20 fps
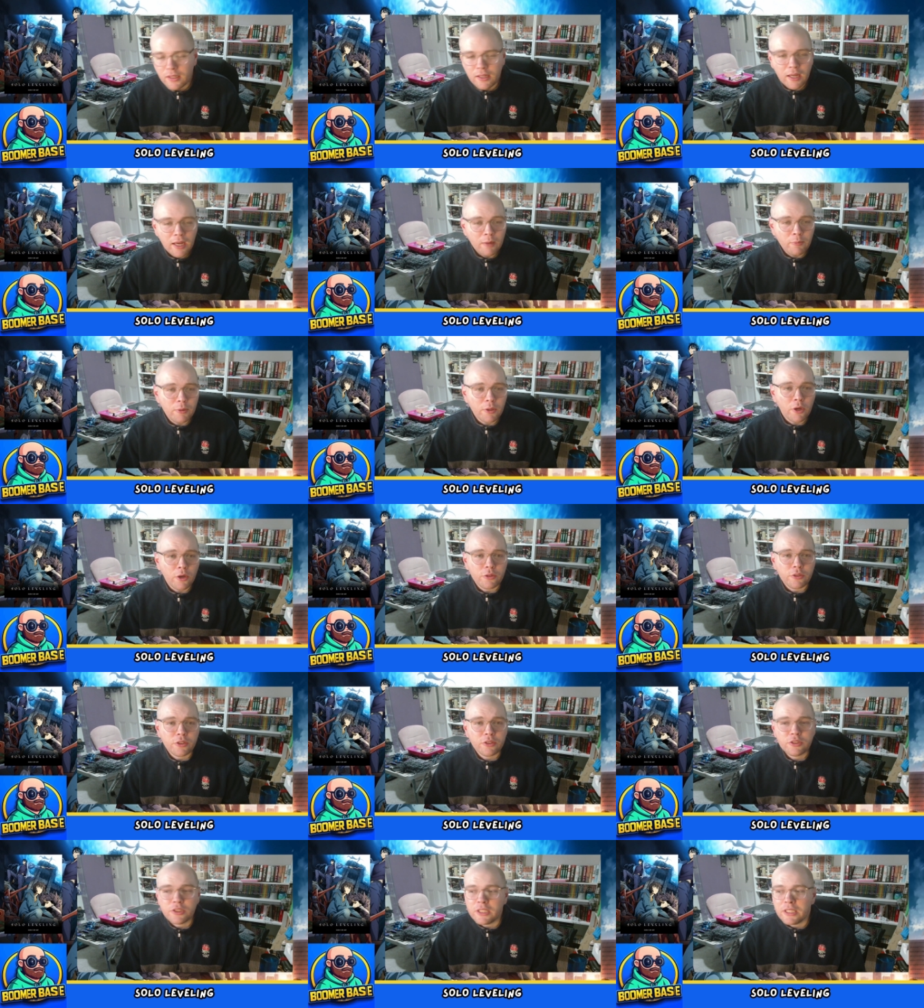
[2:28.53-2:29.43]
And we got
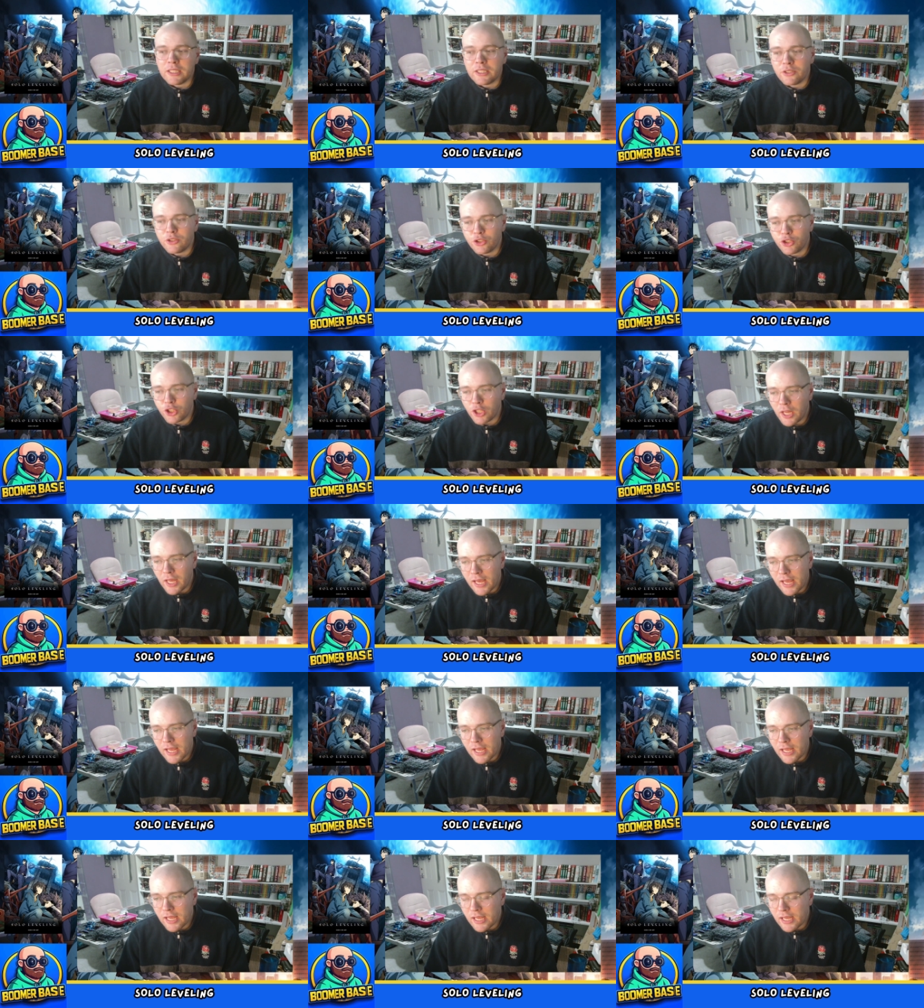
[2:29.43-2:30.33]
to see Cha
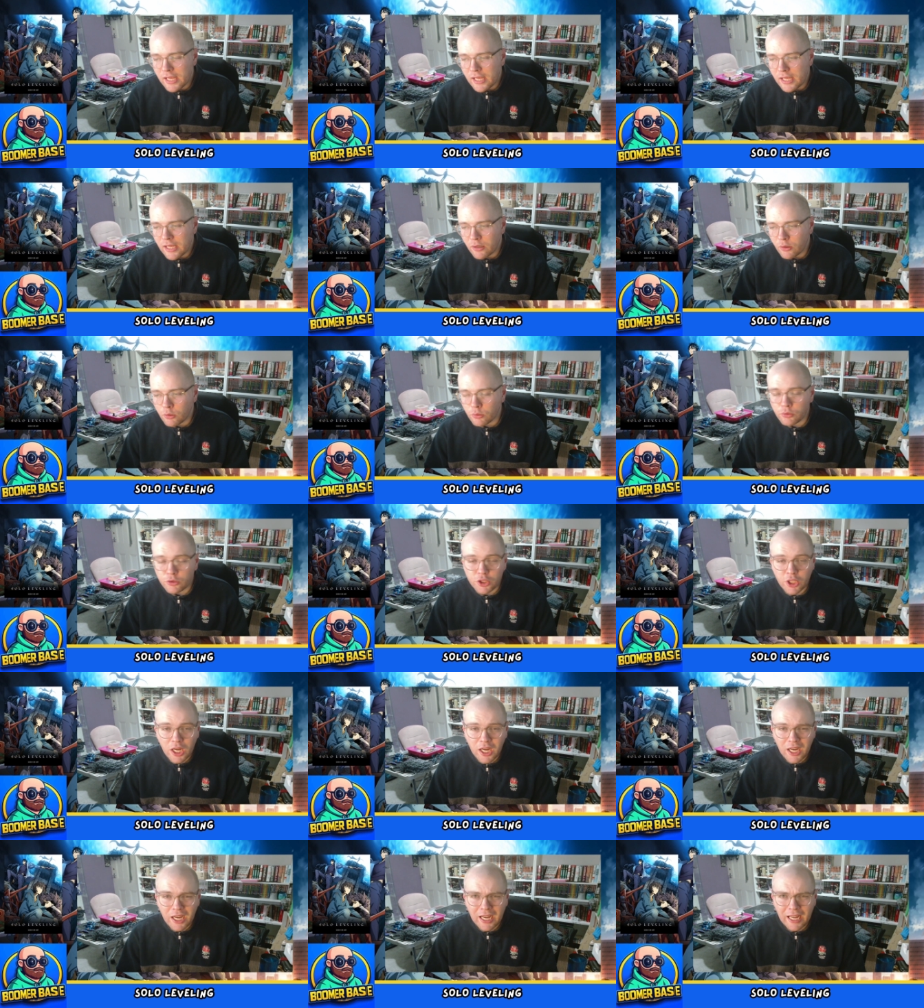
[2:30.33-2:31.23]

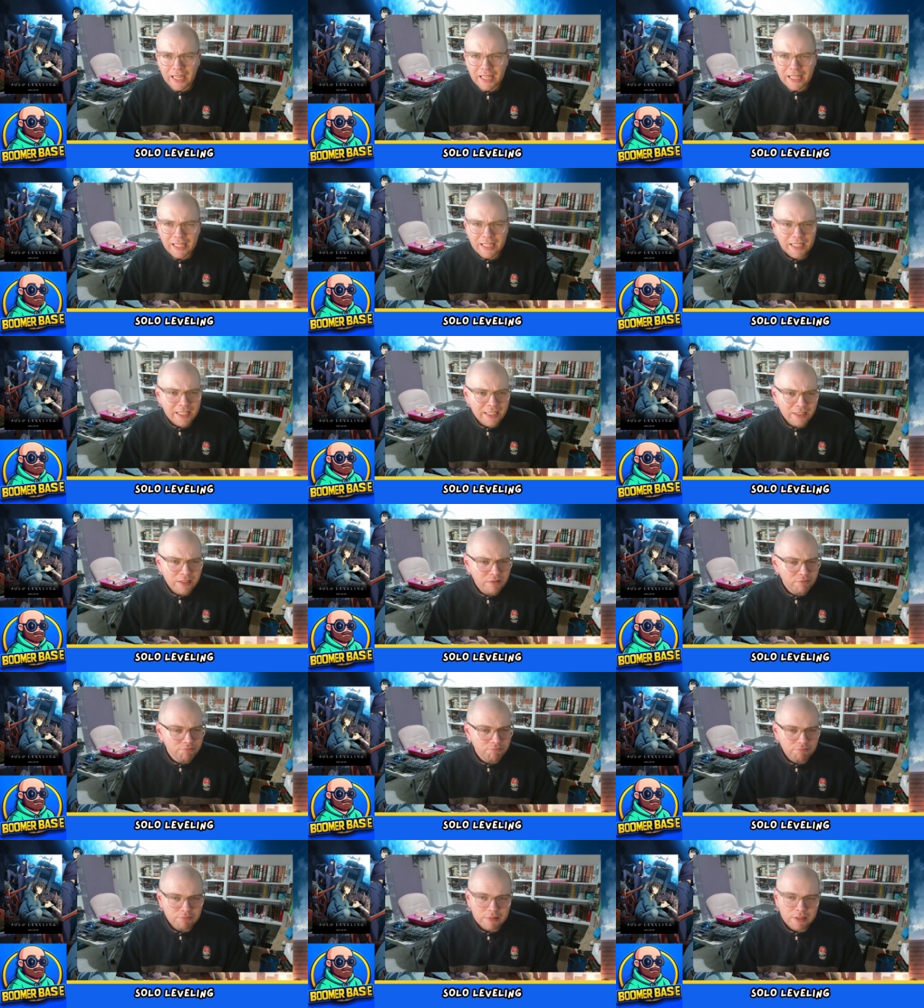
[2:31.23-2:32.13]

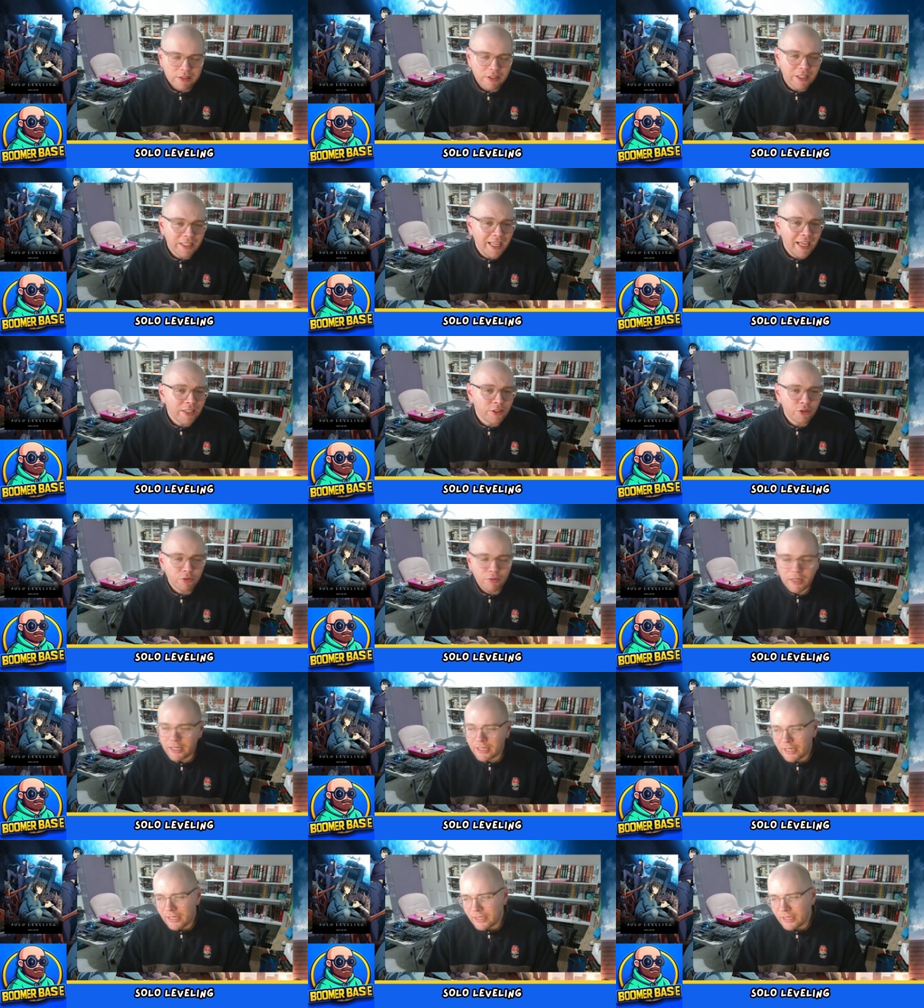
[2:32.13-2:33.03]
Hae-in, the
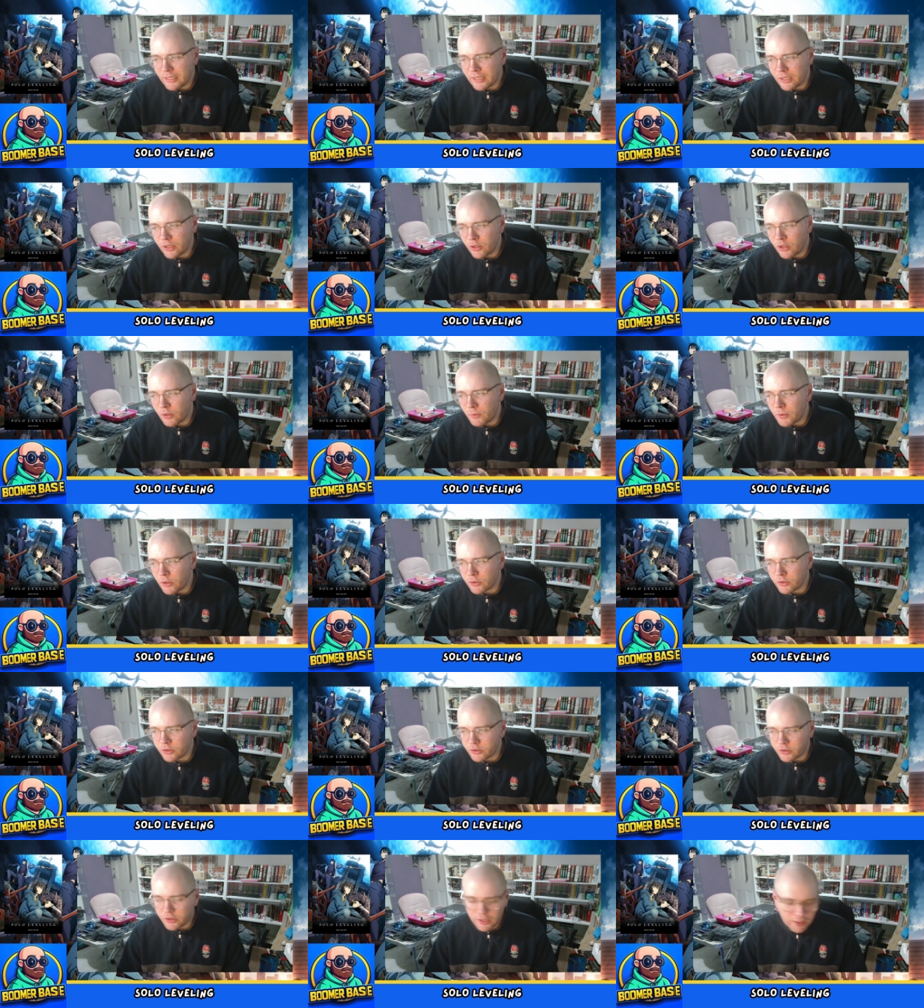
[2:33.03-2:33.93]
S-rank lady. You know, we got
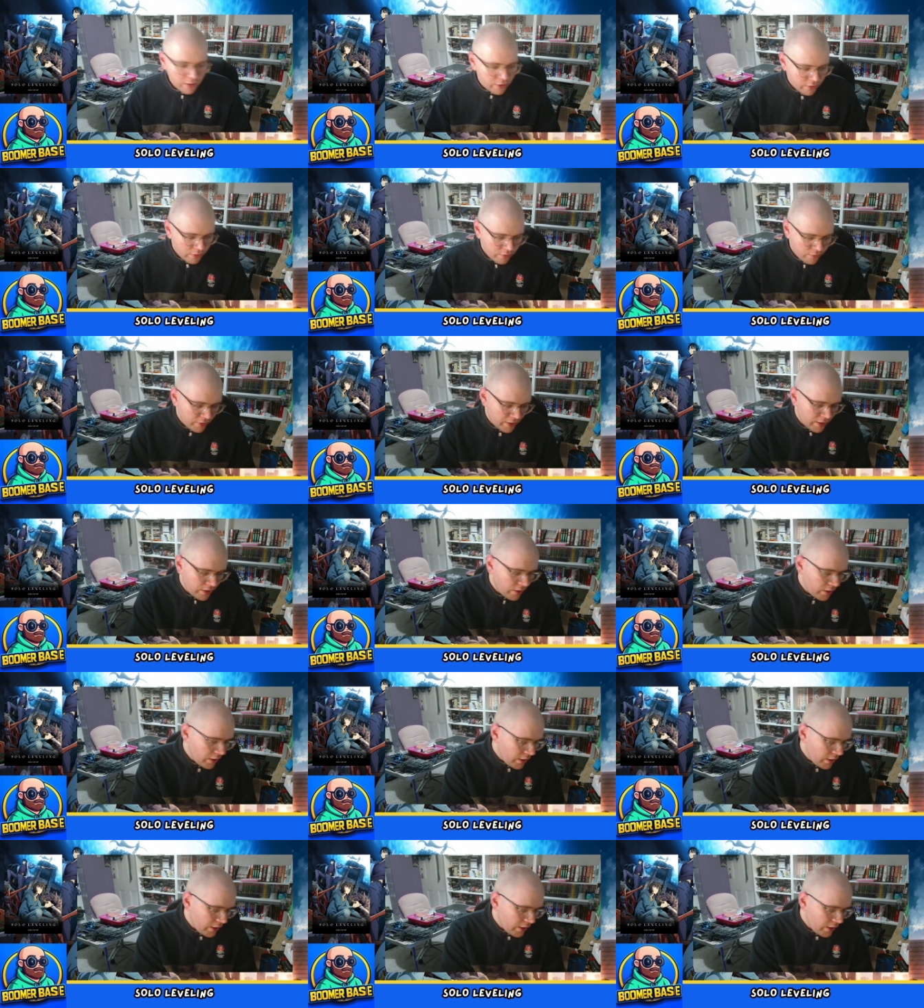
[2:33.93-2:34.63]
to see her defeat